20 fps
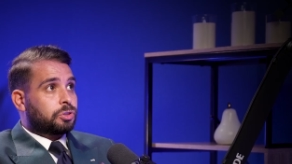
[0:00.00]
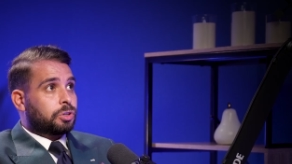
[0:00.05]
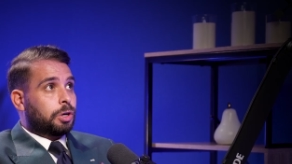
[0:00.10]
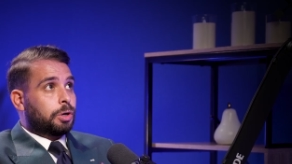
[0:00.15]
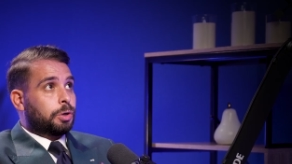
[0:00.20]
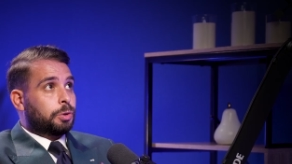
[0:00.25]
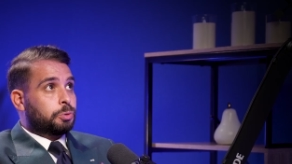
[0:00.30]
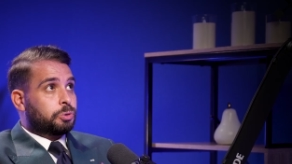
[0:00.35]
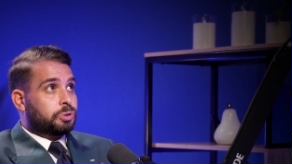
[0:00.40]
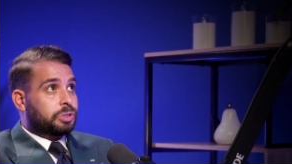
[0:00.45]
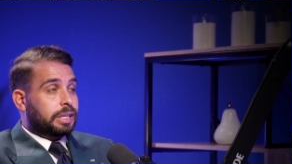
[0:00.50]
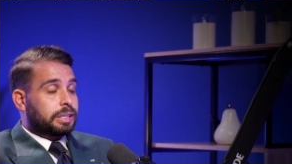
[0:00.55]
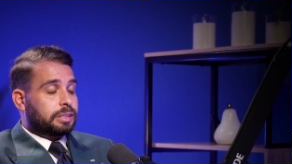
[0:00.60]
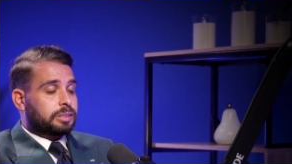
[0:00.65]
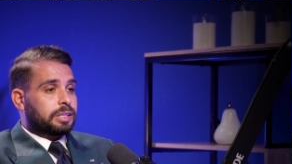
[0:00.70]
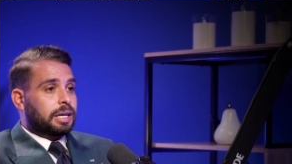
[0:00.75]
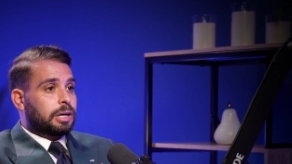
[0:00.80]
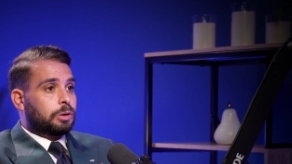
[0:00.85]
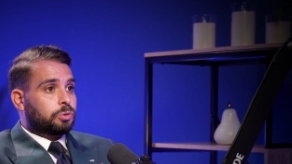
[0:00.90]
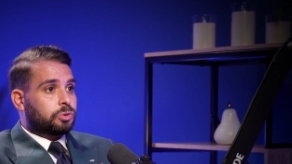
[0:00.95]
So
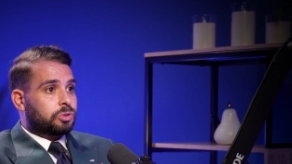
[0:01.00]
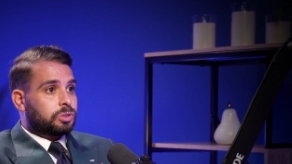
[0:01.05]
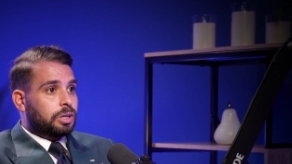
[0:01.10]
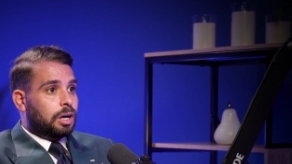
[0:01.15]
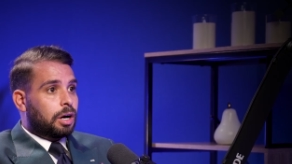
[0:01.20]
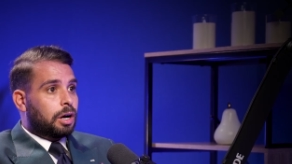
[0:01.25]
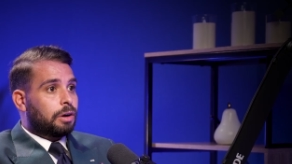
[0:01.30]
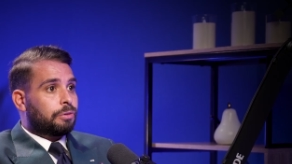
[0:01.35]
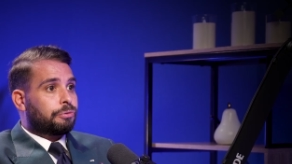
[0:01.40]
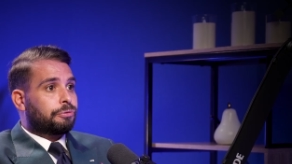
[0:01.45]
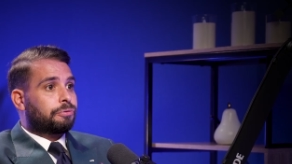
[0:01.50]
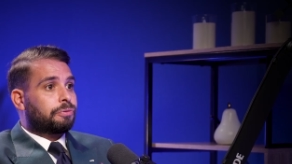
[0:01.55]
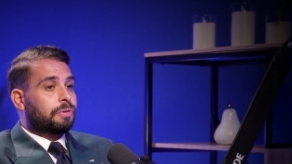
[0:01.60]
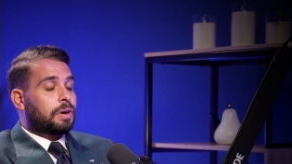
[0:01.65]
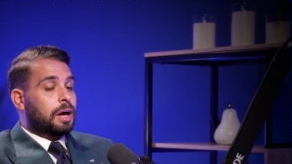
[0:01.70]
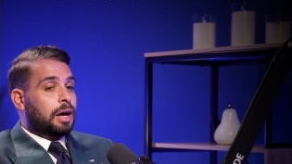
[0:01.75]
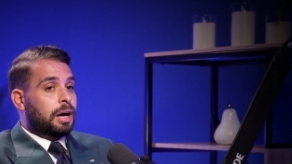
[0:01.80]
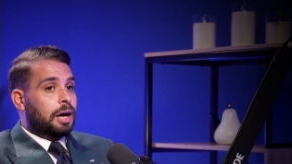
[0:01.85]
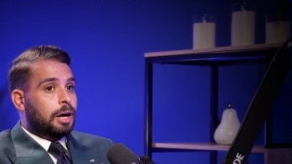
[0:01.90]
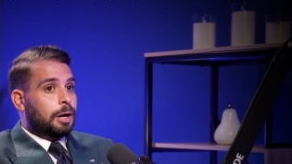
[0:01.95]
6 sales staff,
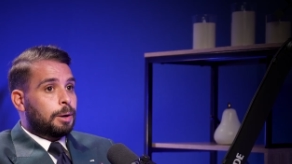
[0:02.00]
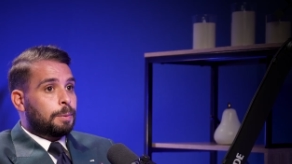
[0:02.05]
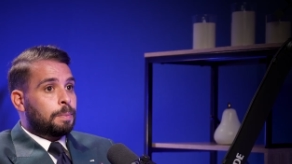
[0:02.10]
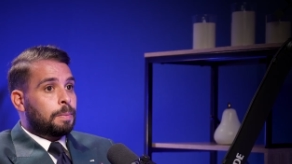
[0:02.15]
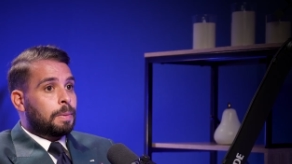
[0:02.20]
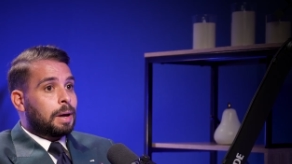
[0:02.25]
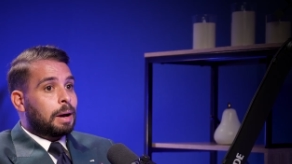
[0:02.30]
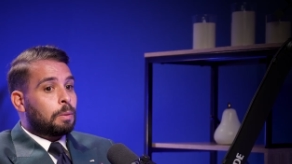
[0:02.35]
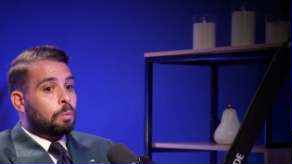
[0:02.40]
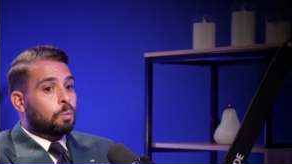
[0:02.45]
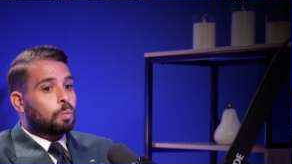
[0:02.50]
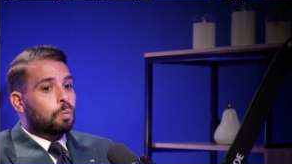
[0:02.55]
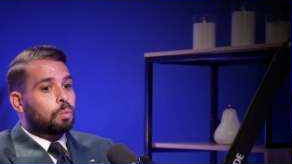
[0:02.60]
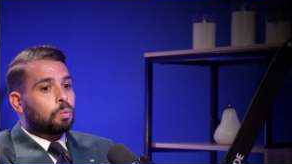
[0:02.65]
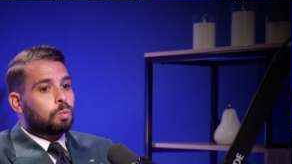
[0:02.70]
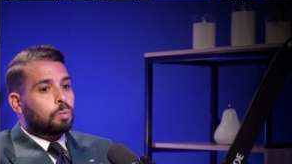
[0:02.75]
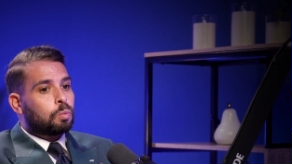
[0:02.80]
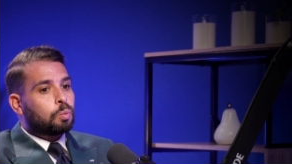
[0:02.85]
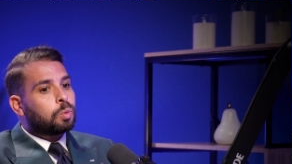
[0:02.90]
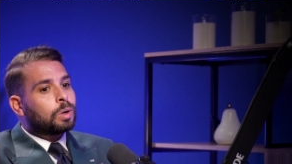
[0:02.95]

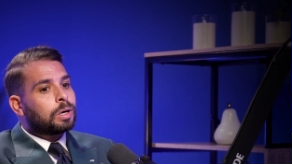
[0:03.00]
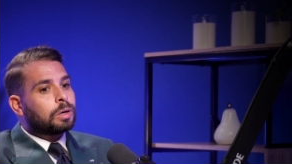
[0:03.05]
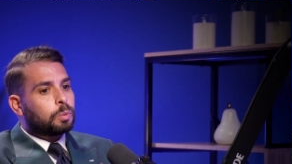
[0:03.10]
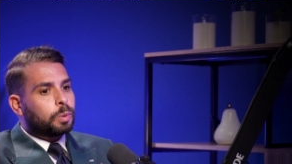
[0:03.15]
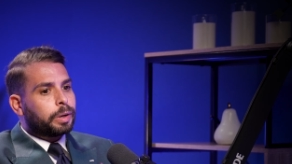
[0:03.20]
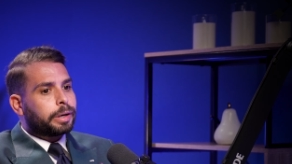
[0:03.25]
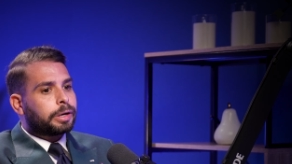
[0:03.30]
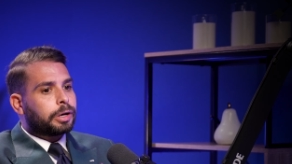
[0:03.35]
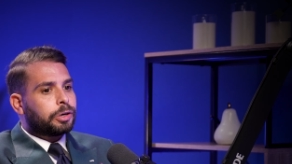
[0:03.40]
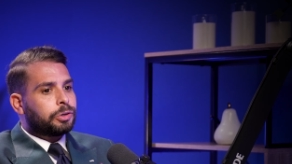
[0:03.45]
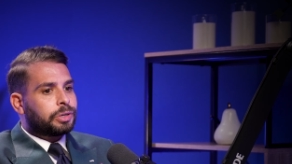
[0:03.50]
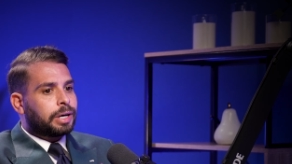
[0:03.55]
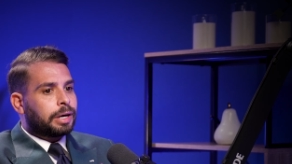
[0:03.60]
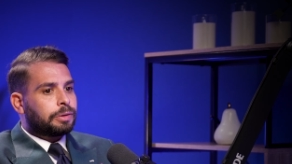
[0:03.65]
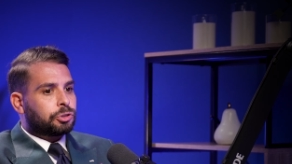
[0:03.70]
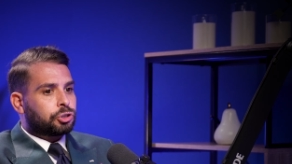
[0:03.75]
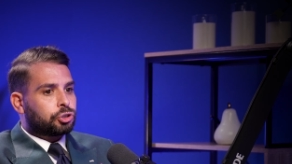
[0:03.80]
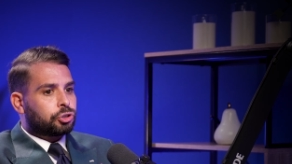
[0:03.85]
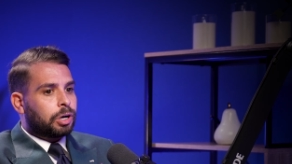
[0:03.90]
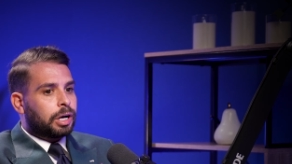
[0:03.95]
and we're going down
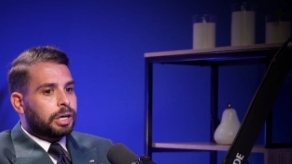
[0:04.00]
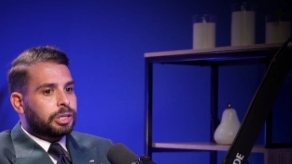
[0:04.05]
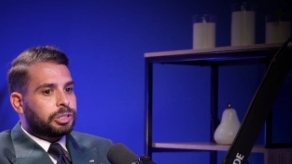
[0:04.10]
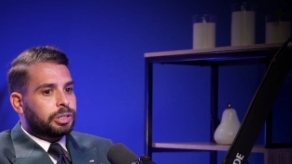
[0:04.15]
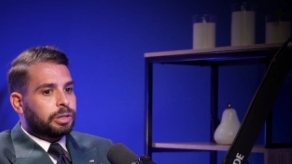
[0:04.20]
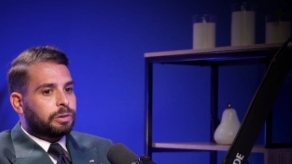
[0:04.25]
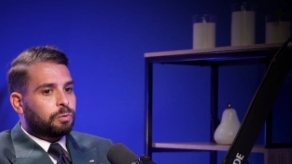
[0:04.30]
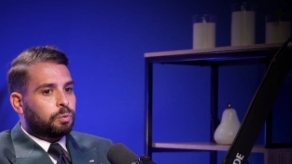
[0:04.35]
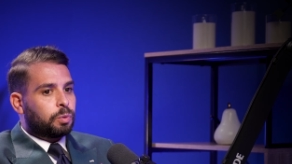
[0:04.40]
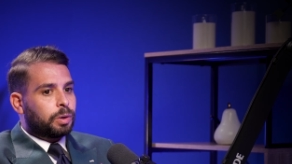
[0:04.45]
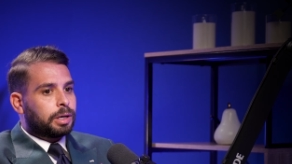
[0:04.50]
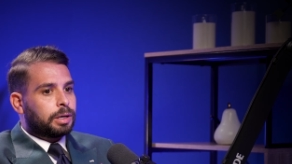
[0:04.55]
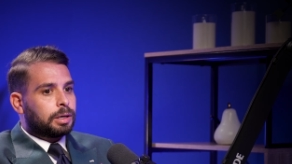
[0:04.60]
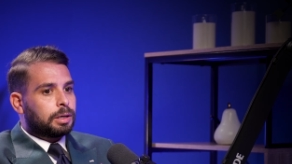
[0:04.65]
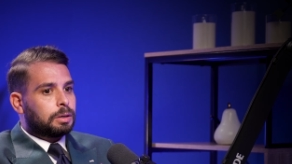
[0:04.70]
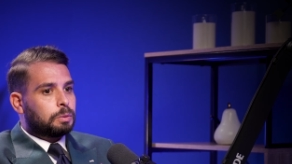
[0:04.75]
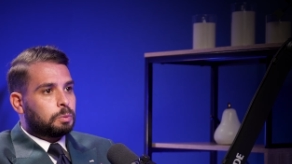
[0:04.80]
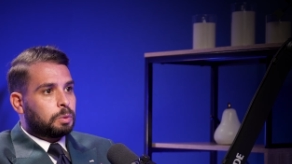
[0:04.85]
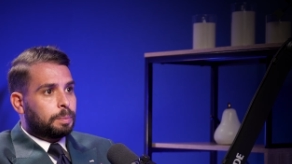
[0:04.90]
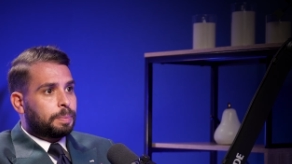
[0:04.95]
the strategy of
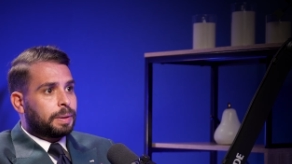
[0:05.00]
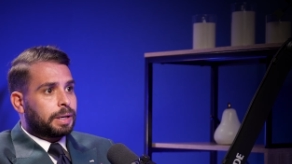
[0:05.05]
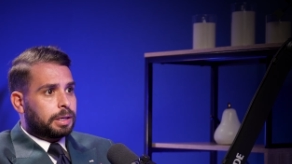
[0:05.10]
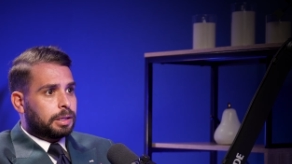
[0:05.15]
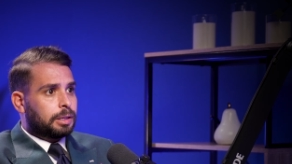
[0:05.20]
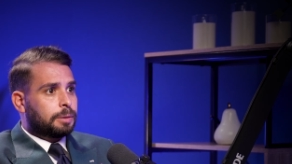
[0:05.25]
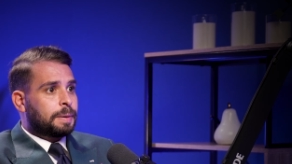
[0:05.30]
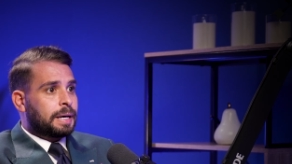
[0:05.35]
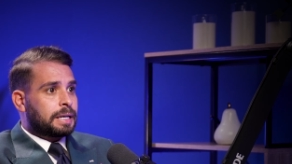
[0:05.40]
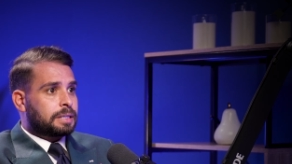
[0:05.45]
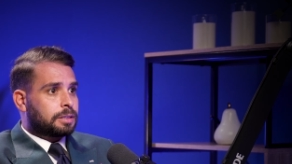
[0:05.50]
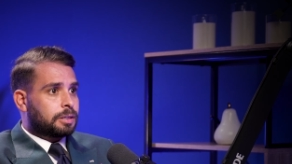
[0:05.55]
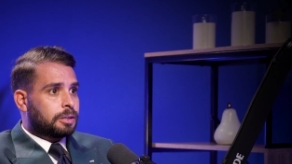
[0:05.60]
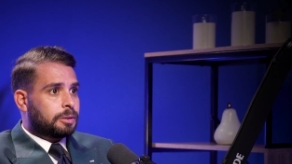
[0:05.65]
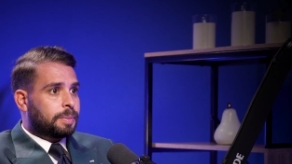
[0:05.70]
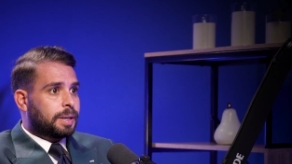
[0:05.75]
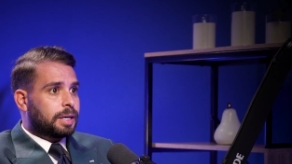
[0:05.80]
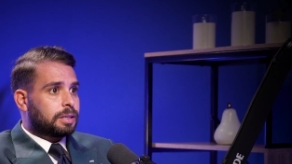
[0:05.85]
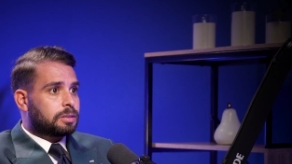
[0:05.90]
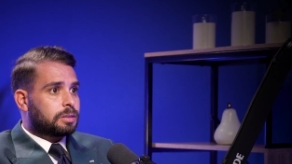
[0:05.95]
we're picking the best of
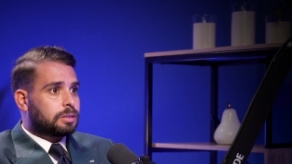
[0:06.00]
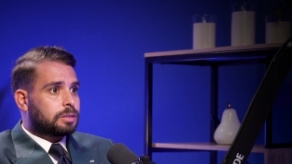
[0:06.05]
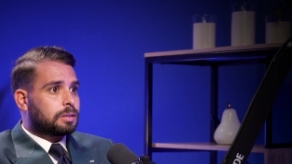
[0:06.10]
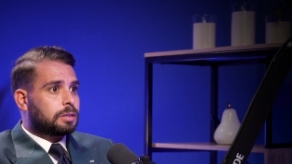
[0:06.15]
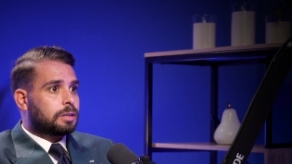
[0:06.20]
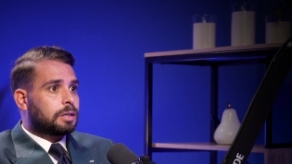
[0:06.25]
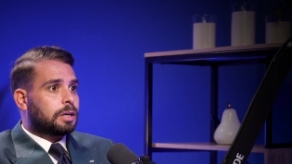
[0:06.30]
the best.